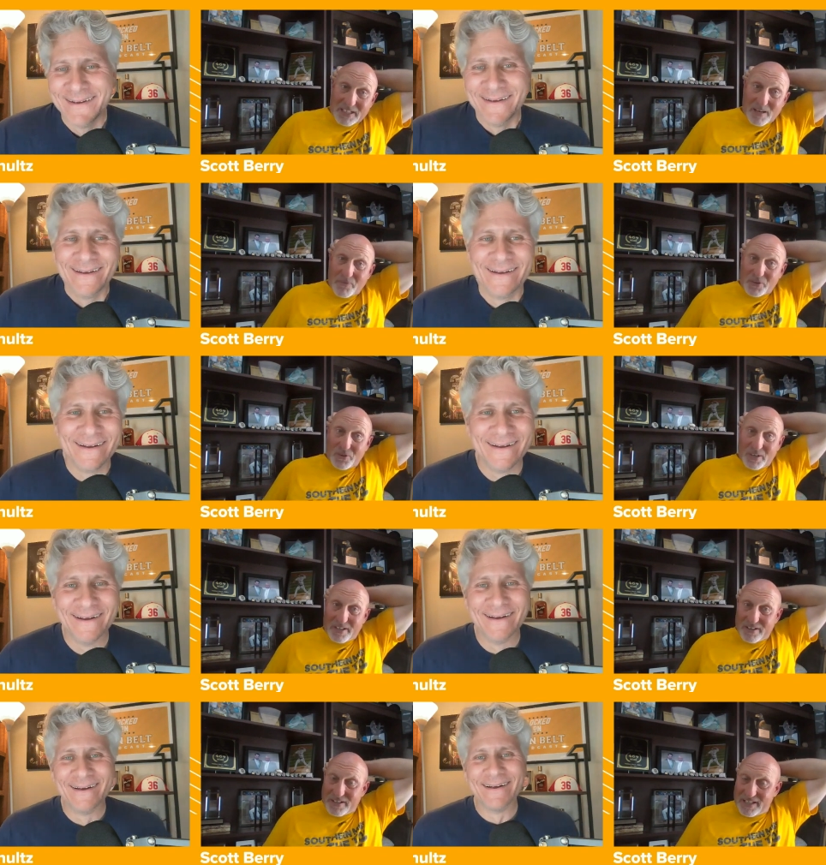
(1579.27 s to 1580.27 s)
Speaker 1: come through
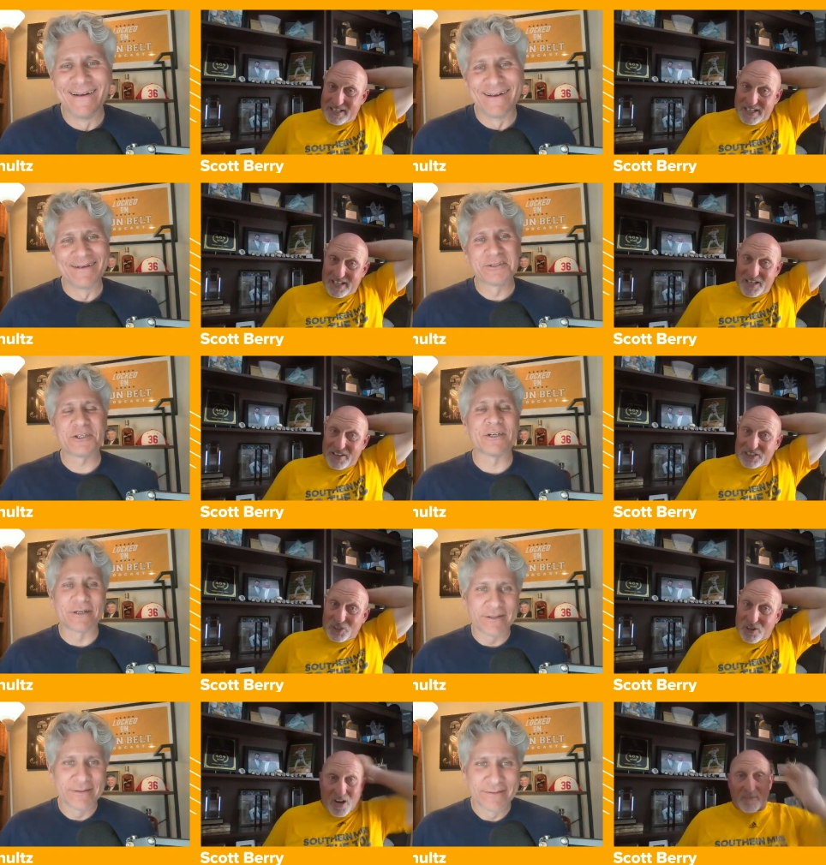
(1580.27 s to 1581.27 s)
here uh, sure.
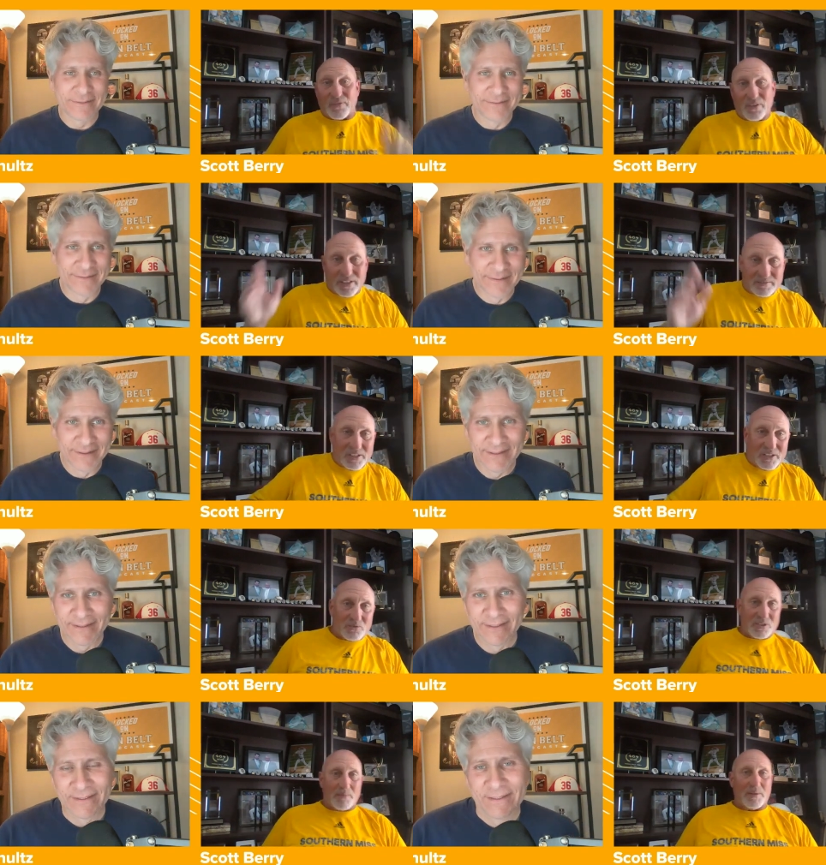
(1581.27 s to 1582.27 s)
that you offer, and you
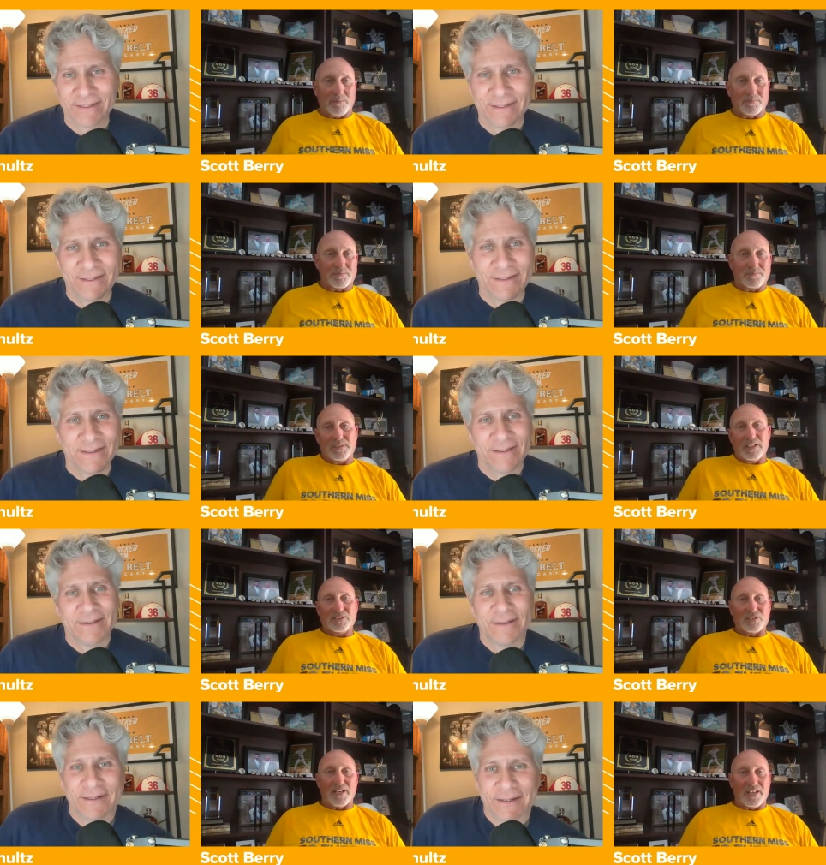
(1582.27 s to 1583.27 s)
know some of them
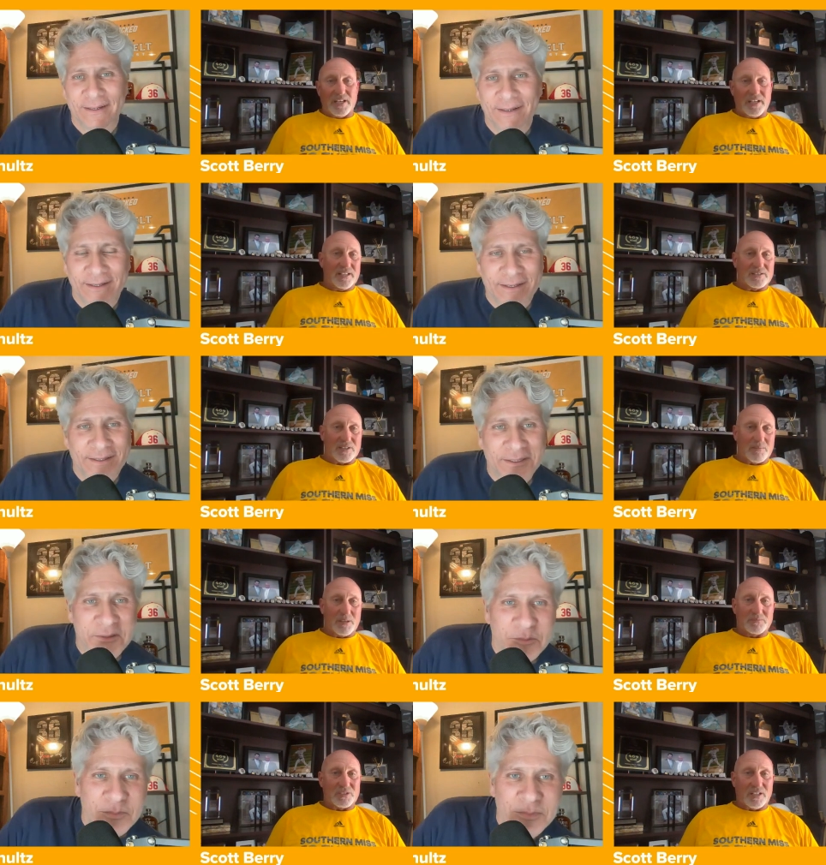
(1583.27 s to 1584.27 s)
say yay and some
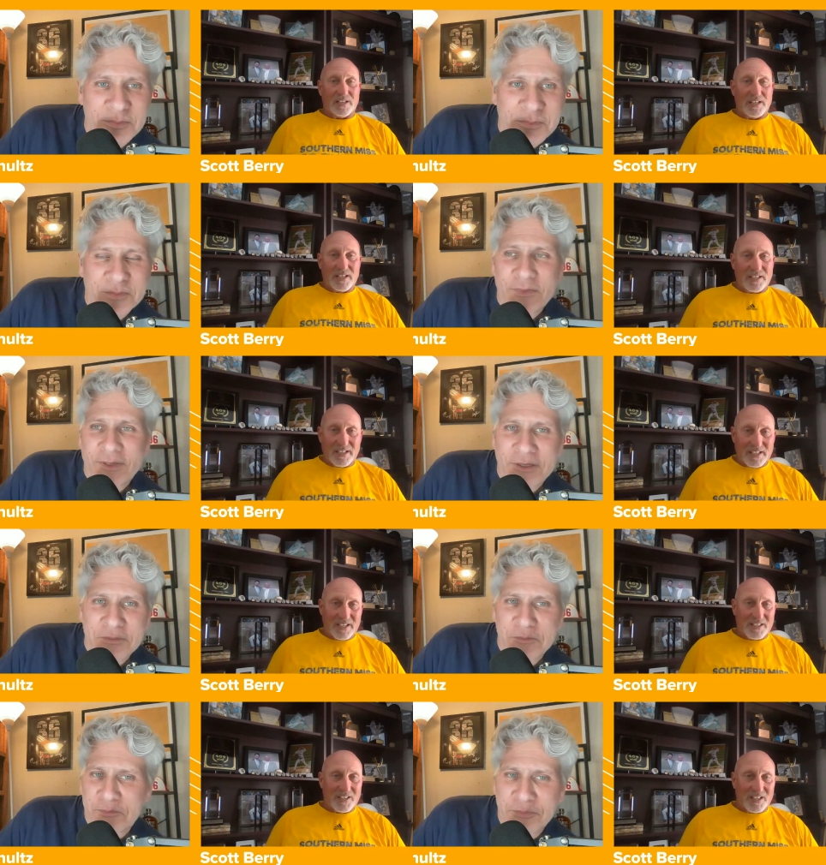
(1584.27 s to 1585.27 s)
of them say nay.
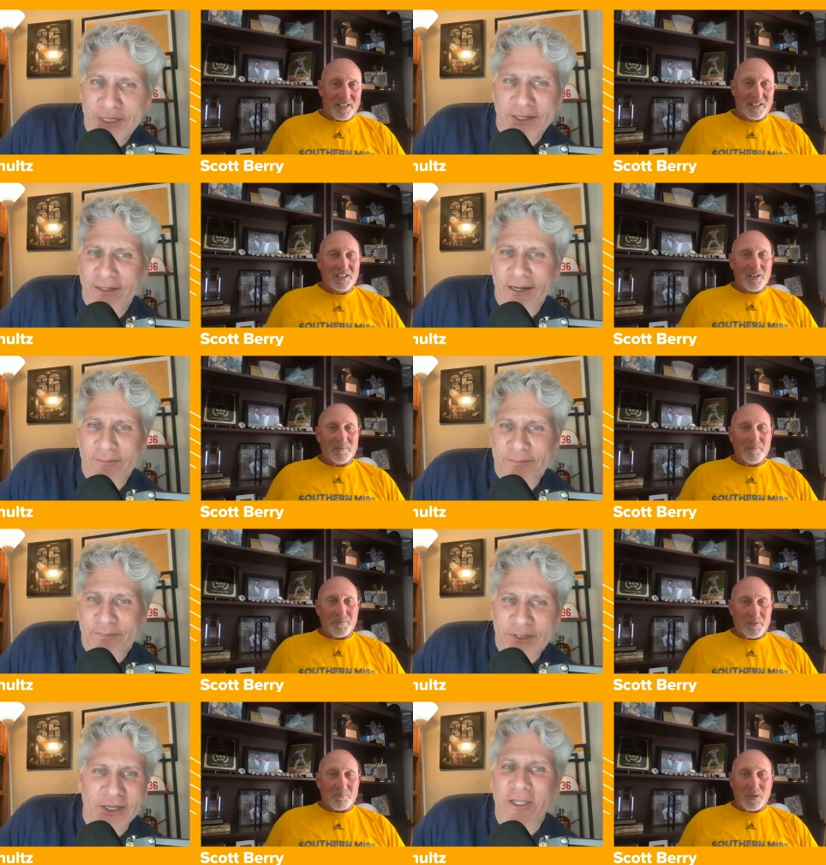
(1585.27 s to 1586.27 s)
And
Speaker 2: but uh, un-
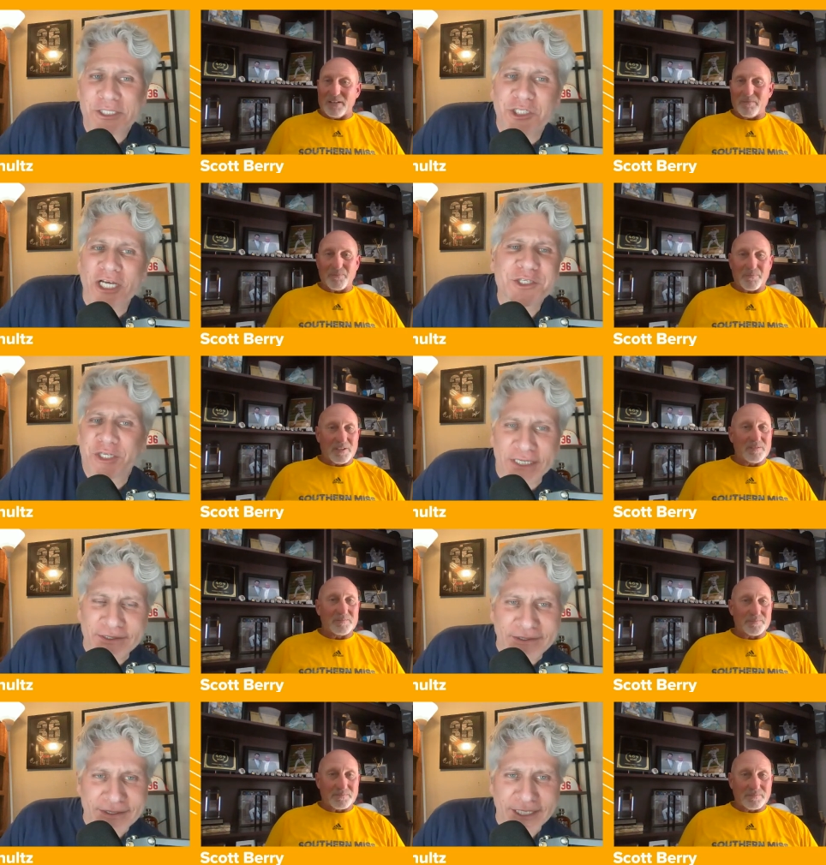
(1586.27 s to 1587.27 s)
but unlike but,
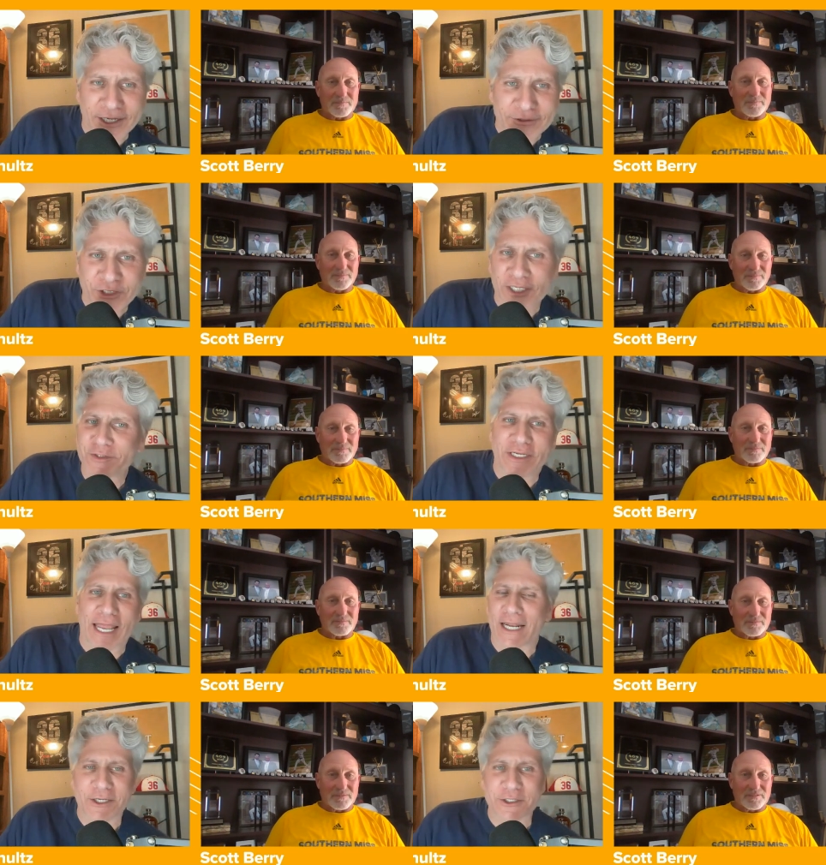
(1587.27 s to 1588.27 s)
Justin, you know Justin
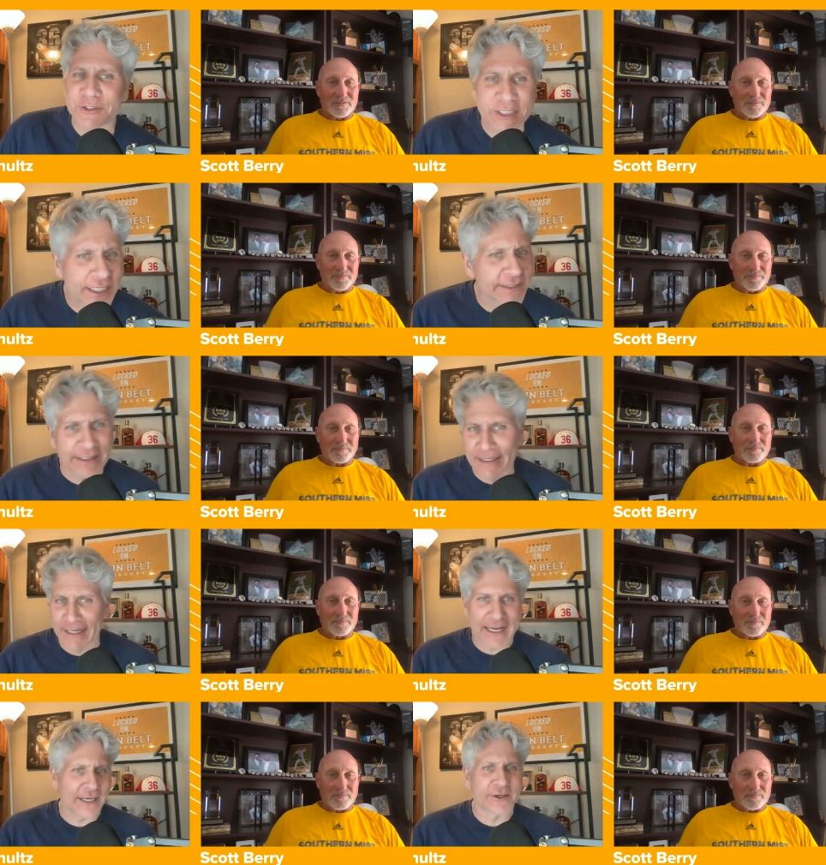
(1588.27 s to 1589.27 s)
had a good season
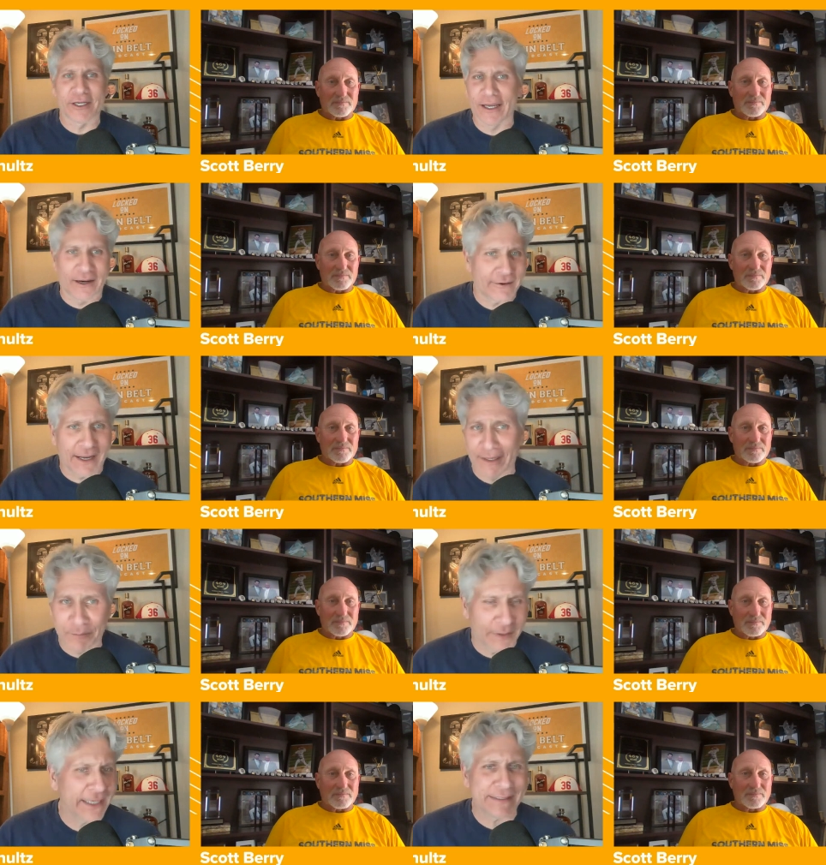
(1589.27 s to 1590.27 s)
and had a good ERA. I
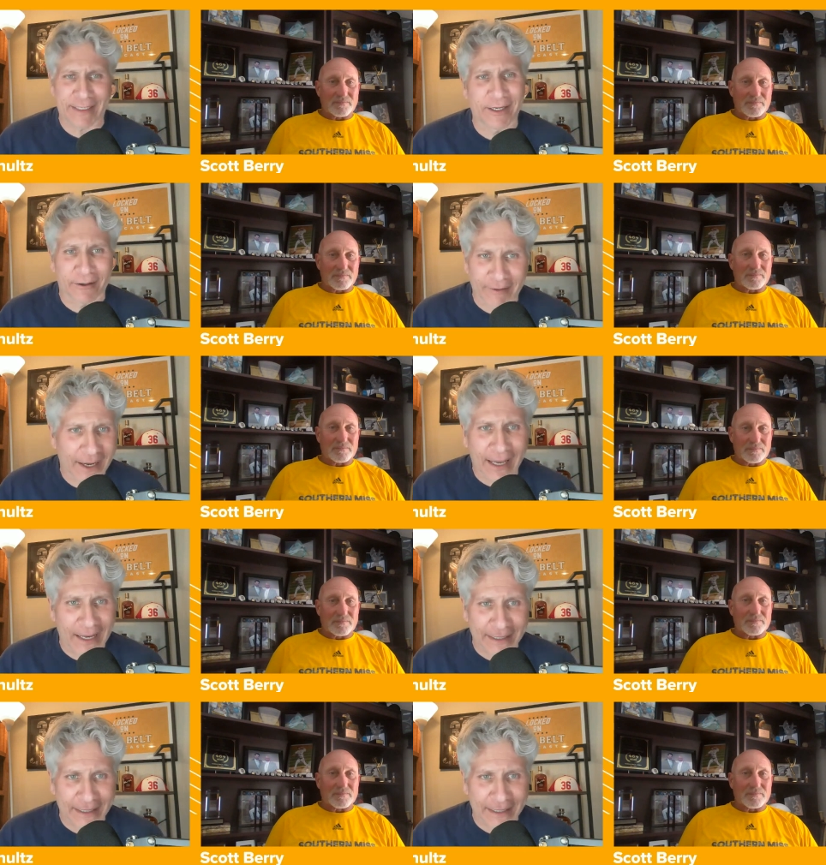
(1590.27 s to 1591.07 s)
think Blake's ERA heading